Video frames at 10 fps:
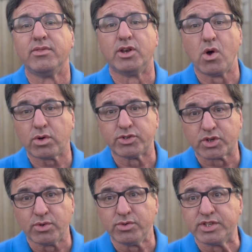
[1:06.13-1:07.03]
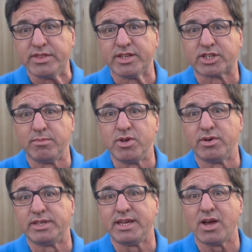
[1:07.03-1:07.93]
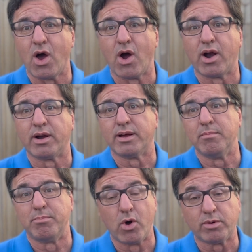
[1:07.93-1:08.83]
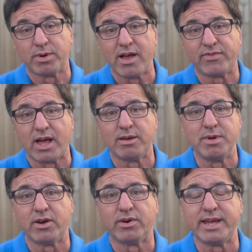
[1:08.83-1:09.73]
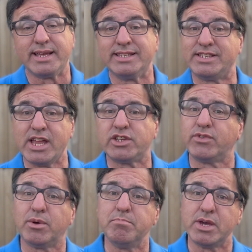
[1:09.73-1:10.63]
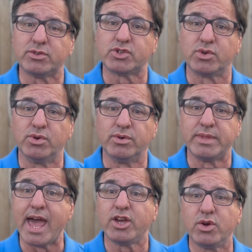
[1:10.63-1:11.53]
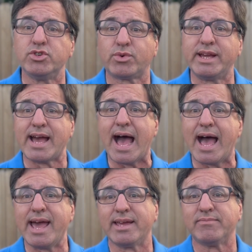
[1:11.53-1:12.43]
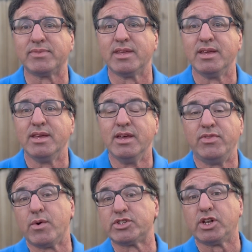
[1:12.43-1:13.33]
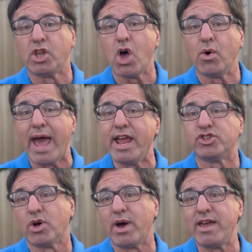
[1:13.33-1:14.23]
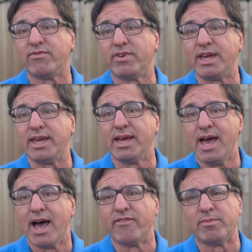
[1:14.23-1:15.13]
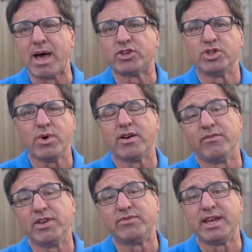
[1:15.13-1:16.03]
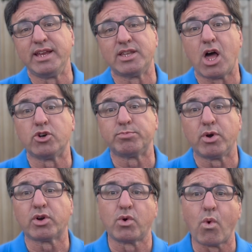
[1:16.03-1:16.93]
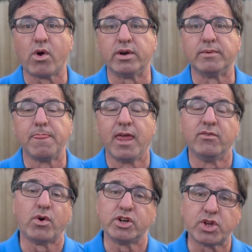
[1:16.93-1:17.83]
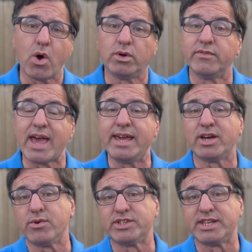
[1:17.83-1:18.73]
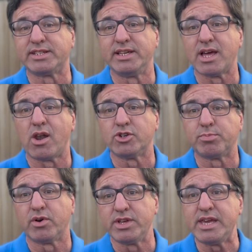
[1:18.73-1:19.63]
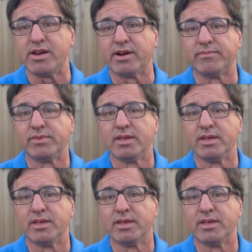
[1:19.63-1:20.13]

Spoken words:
The local schools in this community are Boulder Bluff Elementary, Sedgefield Middle School, and Goose Creek High. There is a low HOA fee of about $215 per quarter for a total of $860 per year.